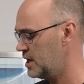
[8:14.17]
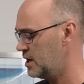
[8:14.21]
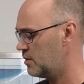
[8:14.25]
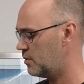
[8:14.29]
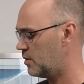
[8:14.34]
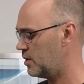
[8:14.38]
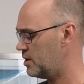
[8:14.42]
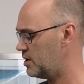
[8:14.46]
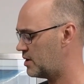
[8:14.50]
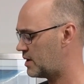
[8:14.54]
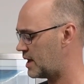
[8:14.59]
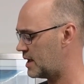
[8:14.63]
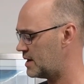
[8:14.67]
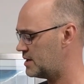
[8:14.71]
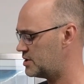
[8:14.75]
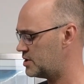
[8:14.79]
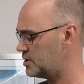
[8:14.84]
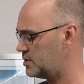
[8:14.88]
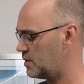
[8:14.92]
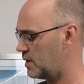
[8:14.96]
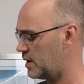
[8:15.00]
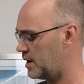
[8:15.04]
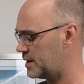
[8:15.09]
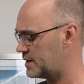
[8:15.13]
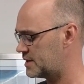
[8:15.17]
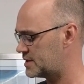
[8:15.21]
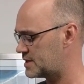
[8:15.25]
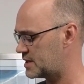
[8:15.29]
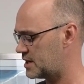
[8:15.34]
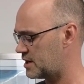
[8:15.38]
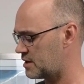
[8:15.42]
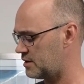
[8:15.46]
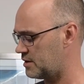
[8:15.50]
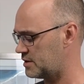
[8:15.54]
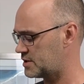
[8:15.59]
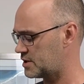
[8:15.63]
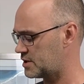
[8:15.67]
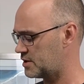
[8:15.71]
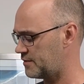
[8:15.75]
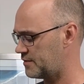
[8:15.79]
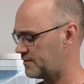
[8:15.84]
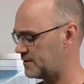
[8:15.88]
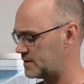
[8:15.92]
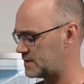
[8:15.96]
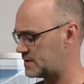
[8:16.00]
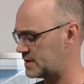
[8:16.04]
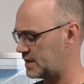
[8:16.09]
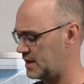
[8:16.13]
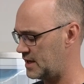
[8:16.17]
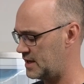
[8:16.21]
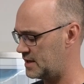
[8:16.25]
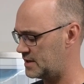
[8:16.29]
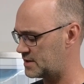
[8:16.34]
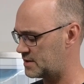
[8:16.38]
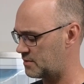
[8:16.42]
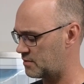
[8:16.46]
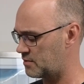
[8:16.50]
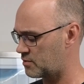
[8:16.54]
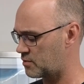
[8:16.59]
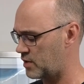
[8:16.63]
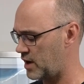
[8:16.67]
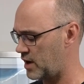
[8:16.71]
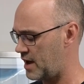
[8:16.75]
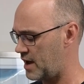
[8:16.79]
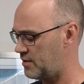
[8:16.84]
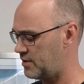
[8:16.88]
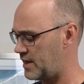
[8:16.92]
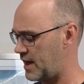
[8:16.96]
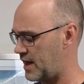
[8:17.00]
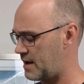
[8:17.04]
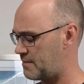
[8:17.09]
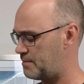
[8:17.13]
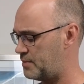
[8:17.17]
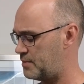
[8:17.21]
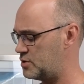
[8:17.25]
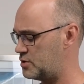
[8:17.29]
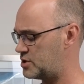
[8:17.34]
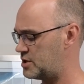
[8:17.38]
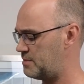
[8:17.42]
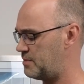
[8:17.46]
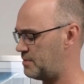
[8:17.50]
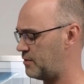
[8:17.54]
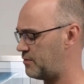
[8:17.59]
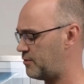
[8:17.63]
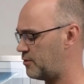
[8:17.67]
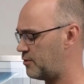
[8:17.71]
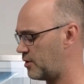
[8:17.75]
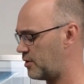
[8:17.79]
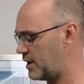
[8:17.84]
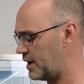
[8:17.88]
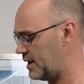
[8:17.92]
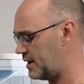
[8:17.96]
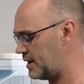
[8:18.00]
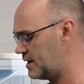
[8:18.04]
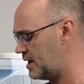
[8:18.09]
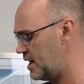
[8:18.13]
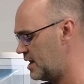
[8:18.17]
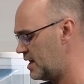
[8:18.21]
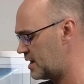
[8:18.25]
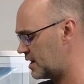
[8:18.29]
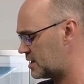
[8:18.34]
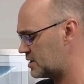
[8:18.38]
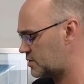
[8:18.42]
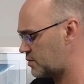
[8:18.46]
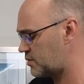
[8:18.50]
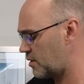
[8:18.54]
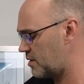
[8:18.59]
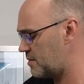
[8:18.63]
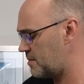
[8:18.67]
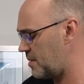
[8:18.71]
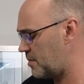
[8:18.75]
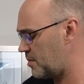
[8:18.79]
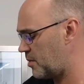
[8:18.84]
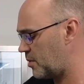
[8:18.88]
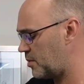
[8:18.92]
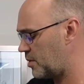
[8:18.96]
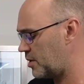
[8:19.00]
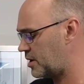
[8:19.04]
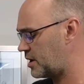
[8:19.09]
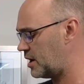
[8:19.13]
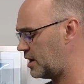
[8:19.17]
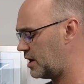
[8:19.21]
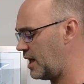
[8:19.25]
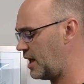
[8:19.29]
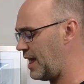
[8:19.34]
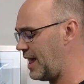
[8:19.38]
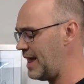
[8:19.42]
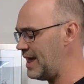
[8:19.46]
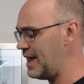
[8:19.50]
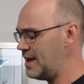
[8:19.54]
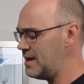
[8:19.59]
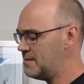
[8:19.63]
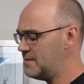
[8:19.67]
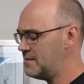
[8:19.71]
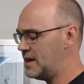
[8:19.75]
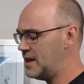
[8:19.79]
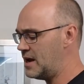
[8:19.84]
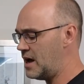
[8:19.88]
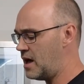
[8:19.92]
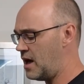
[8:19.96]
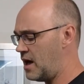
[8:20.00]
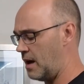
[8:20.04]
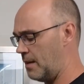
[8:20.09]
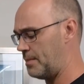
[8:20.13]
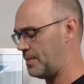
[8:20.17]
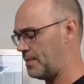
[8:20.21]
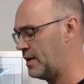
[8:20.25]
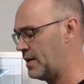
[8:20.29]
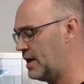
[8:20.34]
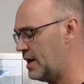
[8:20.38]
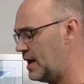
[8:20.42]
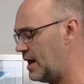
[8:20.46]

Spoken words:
What you can do on a sterile surface is round that bougie beforehand, because remember, we're kind of aiming up.